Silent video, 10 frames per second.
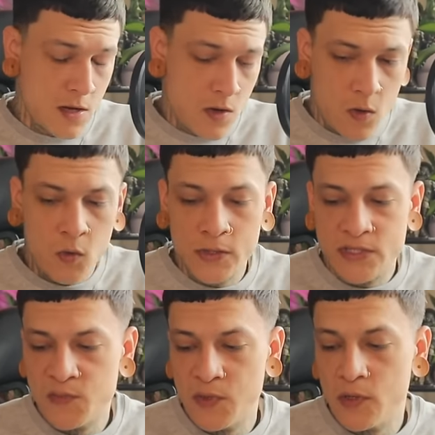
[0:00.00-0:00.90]
Holy
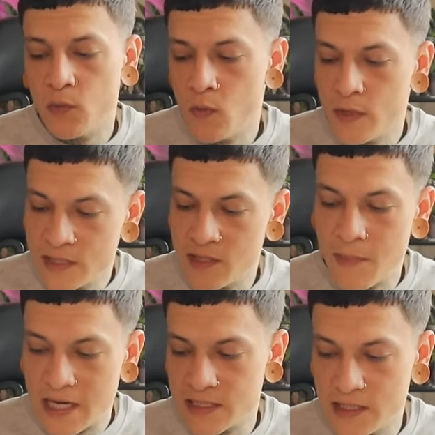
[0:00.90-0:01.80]
Spirit, what is the
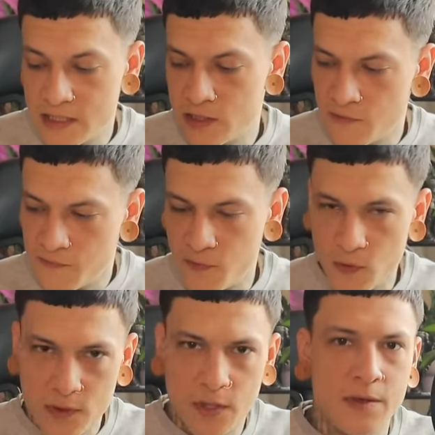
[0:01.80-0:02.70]
message
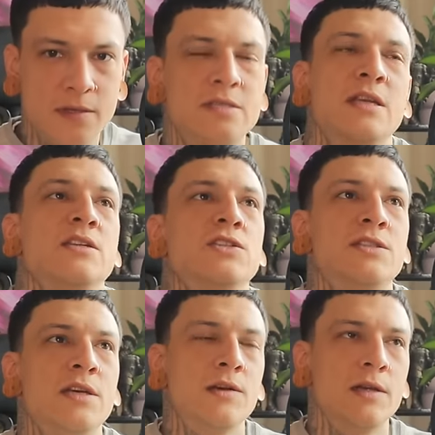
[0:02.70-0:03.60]
for the
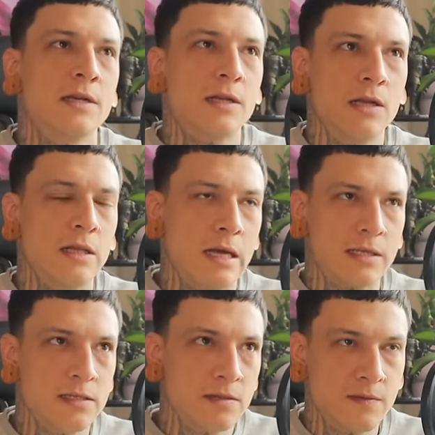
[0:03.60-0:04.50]
Sagittarian
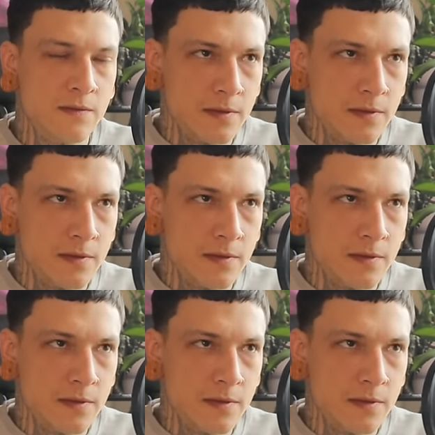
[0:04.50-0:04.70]
collective?